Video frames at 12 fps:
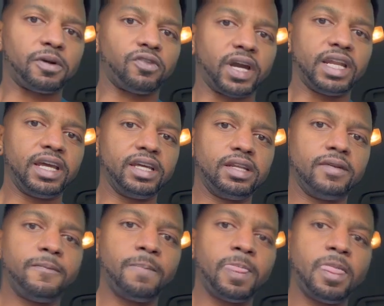right in.
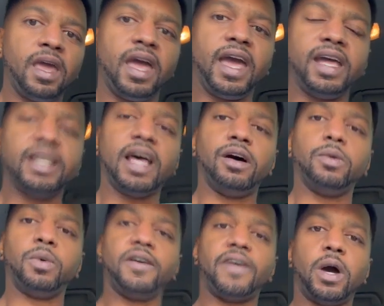And now
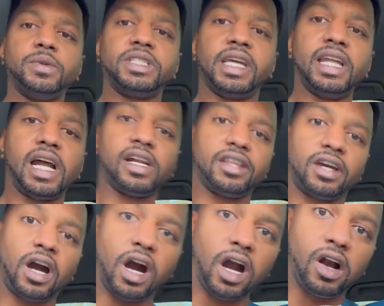if I was to get out of the
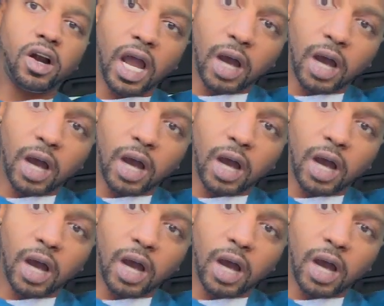car, I